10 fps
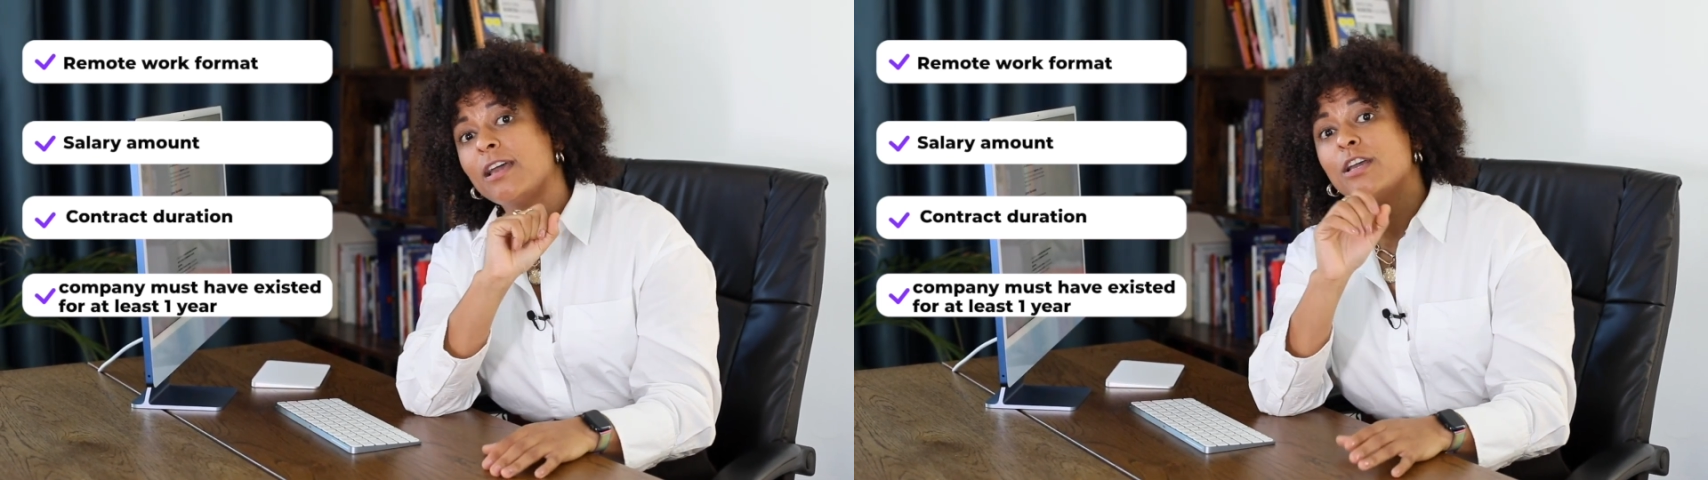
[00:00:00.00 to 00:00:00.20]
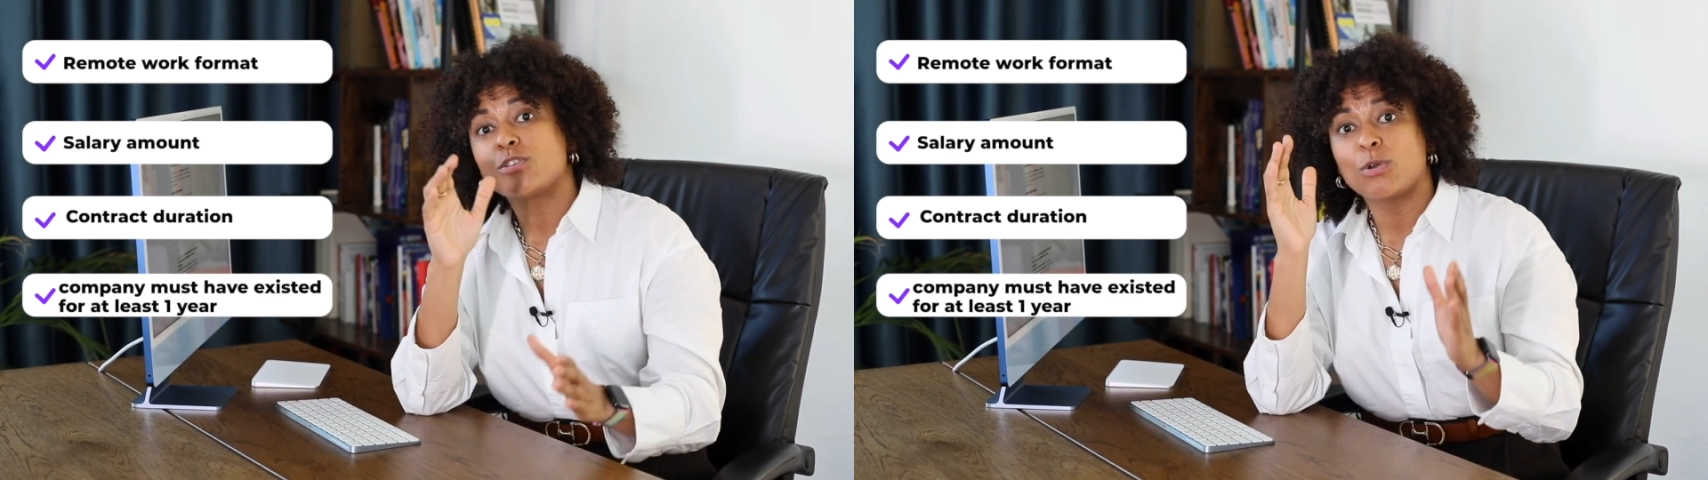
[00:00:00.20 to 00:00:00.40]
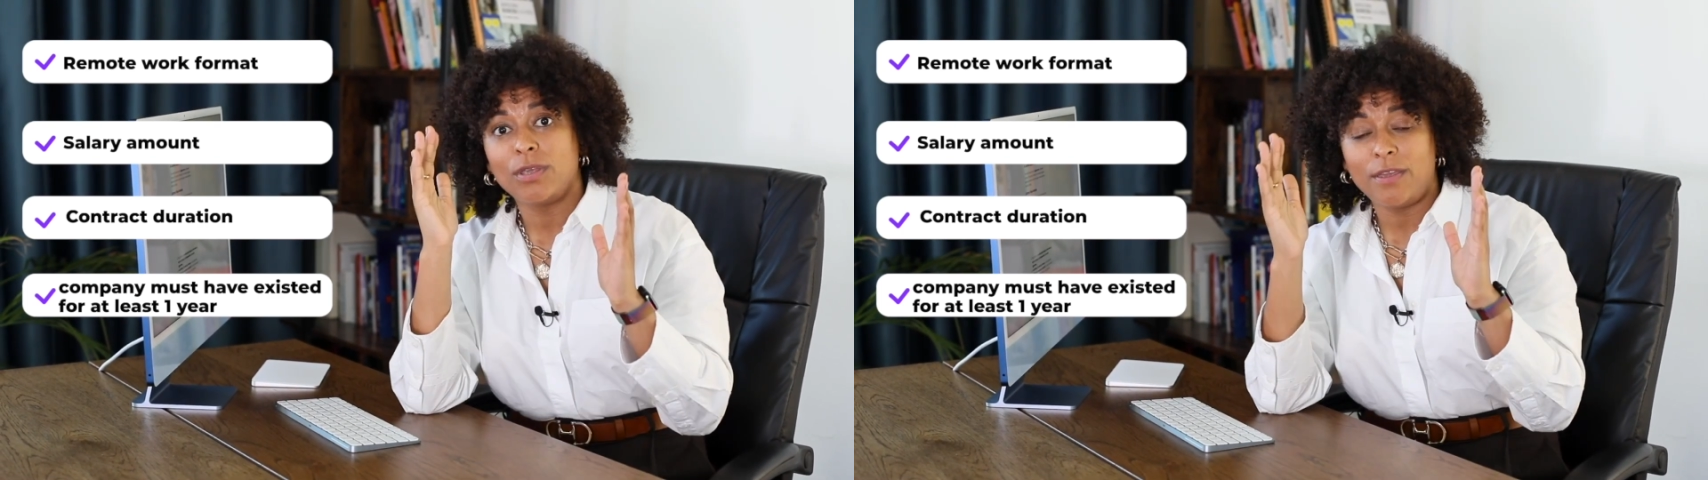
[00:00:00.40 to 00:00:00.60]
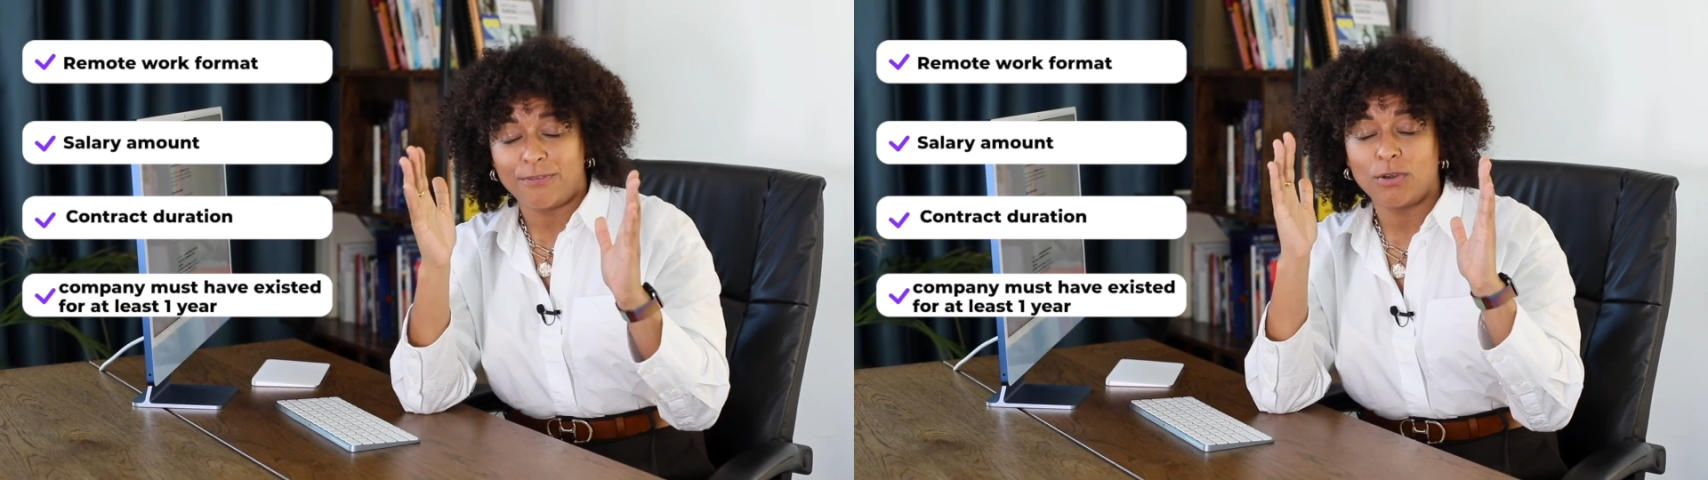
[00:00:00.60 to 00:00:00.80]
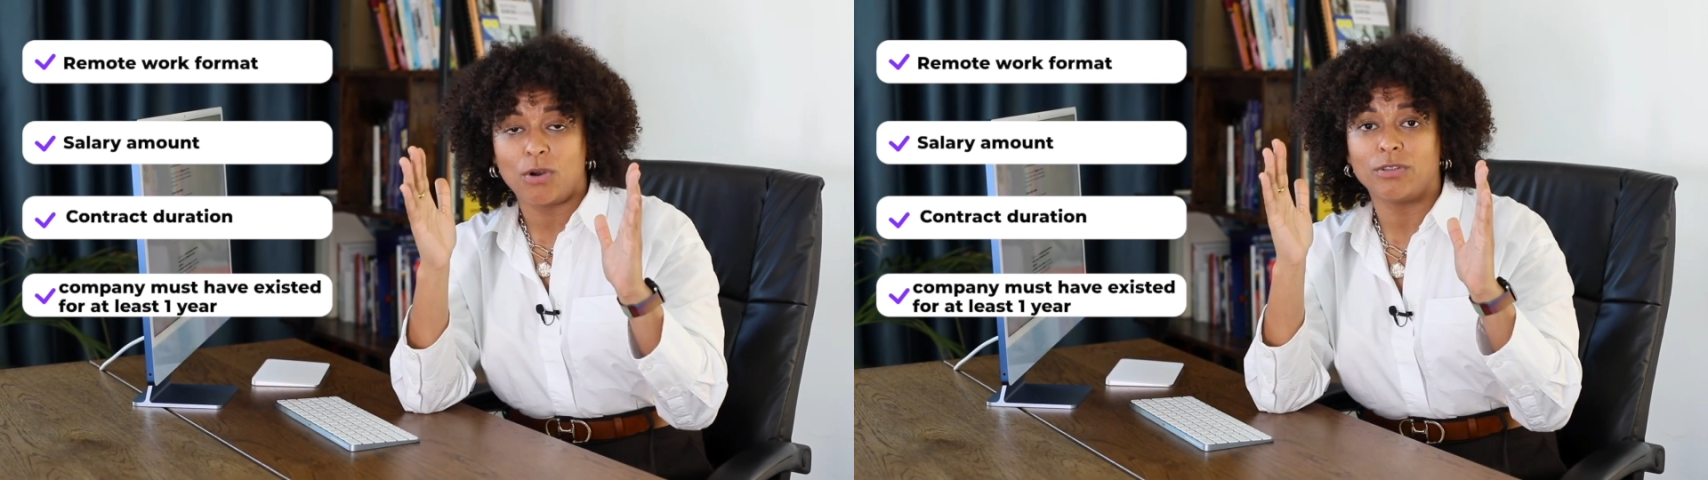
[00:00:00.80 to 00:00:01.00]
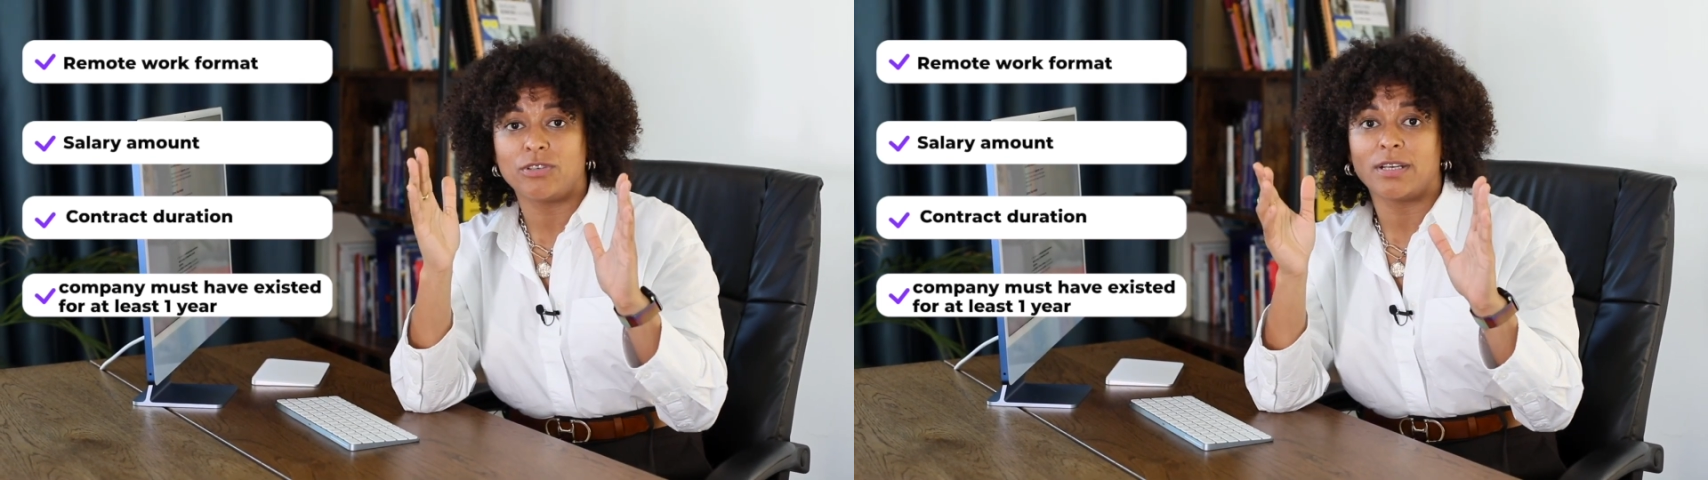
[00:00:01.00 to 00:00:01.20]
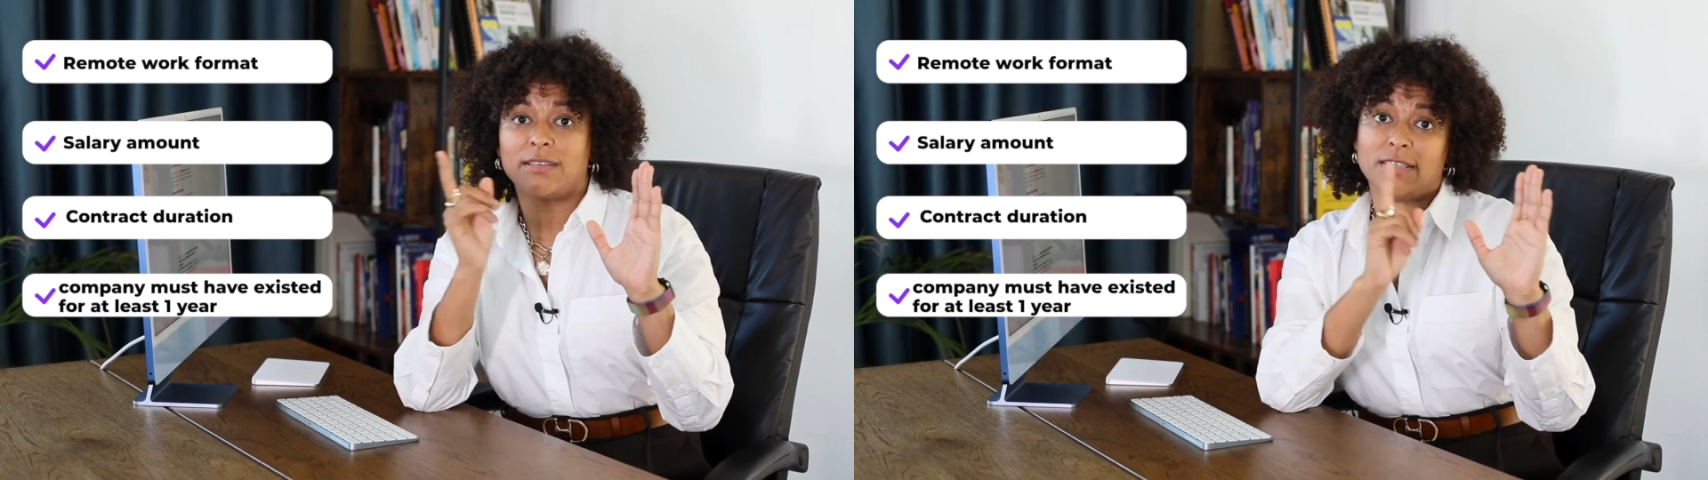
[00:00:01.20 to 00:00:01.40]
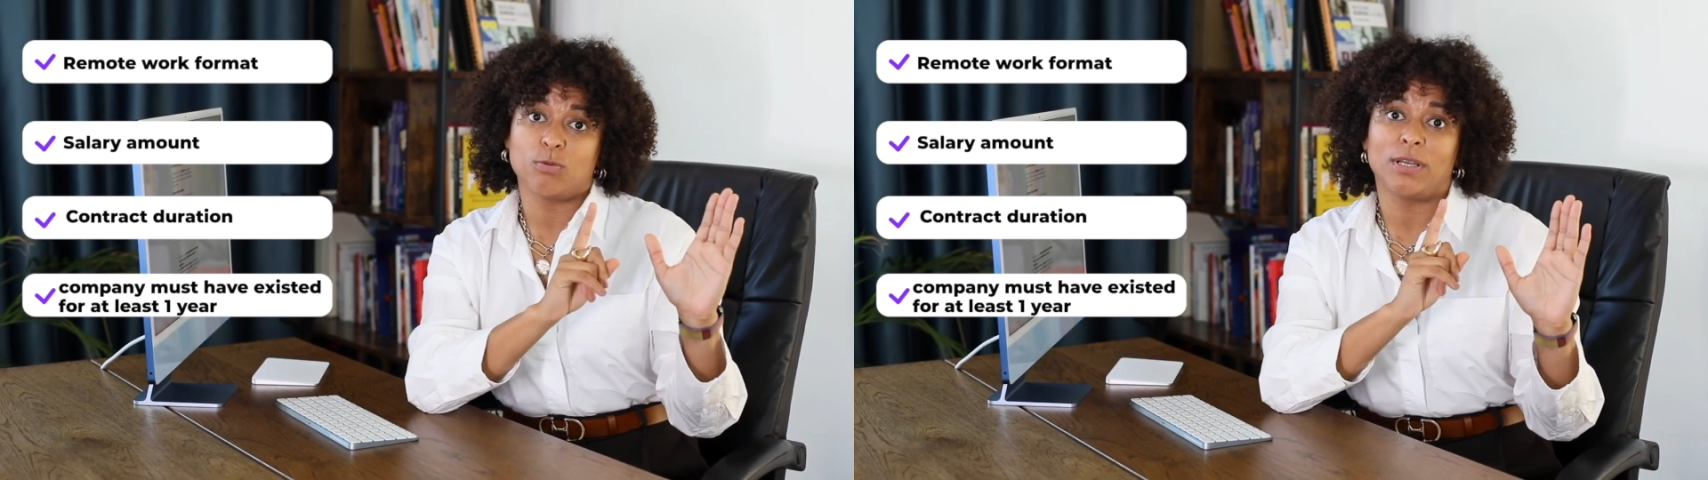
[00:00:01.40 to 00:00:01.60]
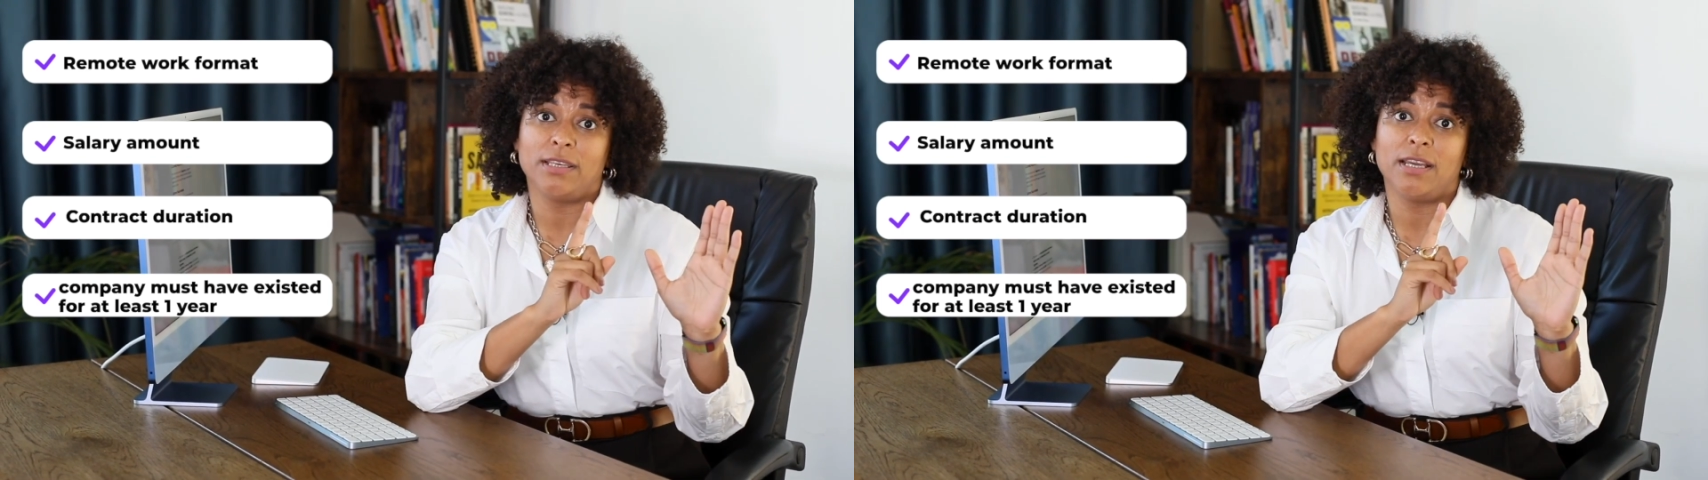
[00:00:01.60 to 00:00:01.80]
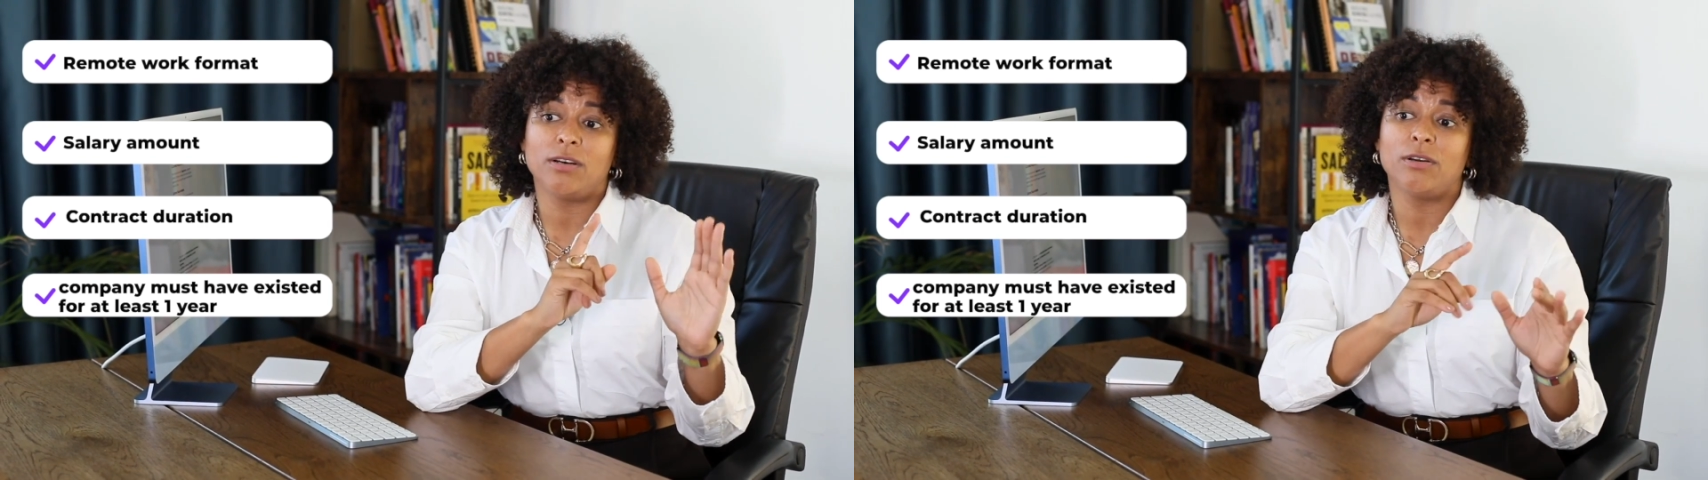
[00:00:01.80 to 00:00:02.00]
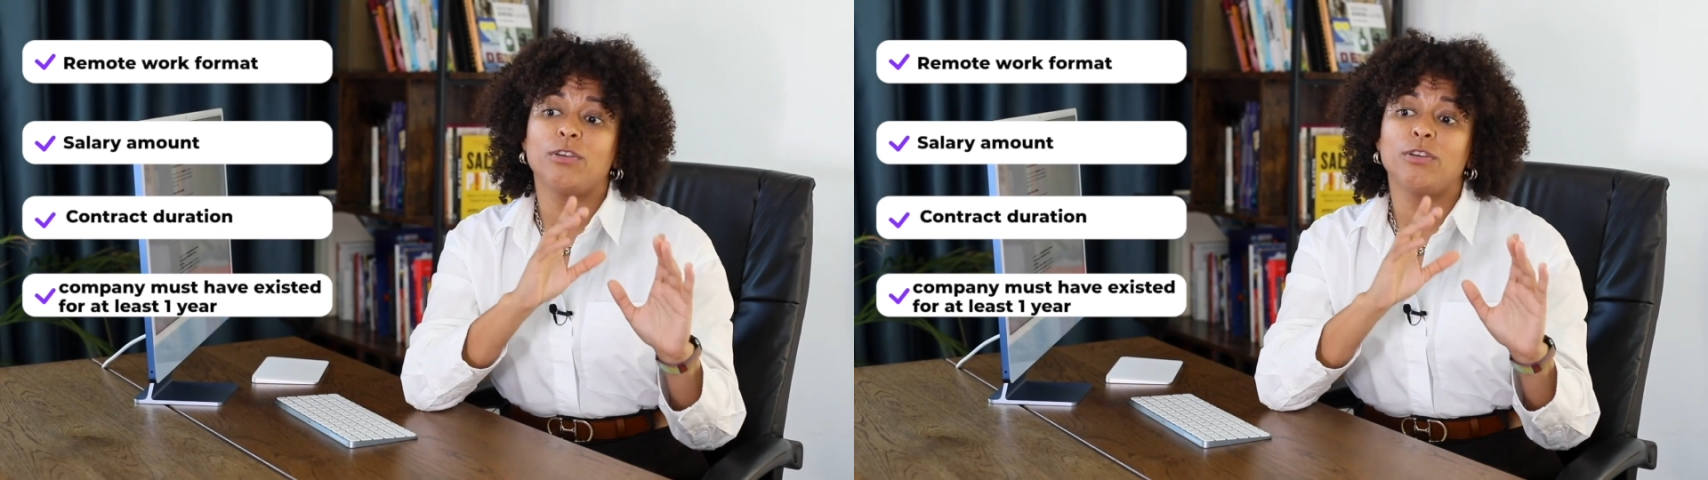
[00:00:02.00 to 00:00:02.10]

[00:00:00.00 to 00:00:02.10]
So if your contract is 1 year,